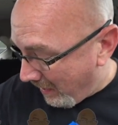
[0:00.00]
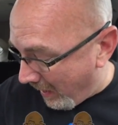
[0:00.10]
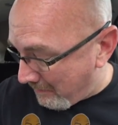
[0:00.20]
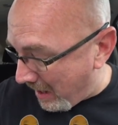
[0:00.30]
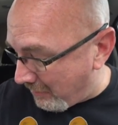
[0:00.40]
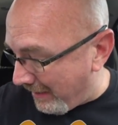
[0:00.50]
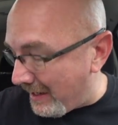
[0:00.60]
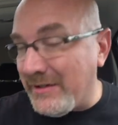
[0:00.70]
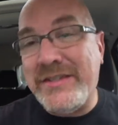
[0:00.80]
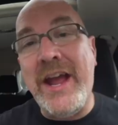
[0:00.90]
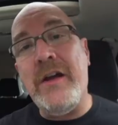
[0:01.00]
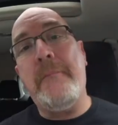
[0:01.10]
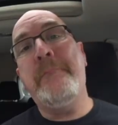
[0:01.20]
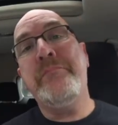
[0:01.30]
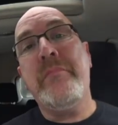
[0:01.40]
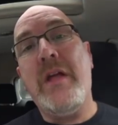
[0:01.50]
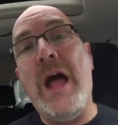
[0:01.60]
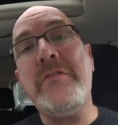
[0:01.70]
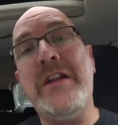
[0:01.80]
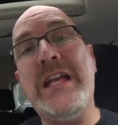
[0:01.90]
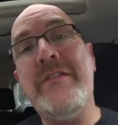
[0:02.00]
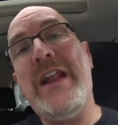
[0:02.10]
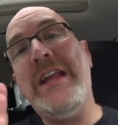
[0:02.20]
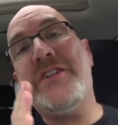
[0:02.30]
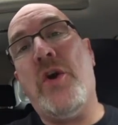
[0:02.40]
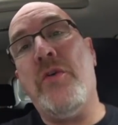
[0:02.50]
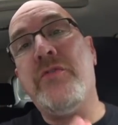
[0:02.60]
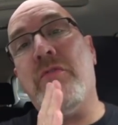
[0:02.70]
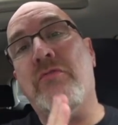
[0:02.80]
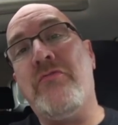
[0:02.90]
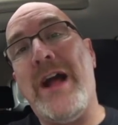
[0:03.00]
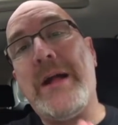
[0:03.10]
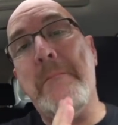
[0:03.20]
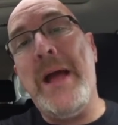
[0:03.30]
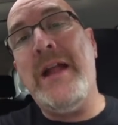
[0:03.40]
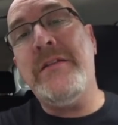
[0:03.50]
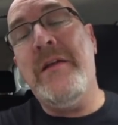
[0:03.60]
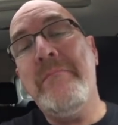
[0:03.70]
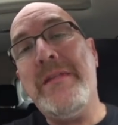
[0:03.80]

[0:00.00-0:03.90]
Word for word: On my rating scale, I'm gonna give it a total recommend.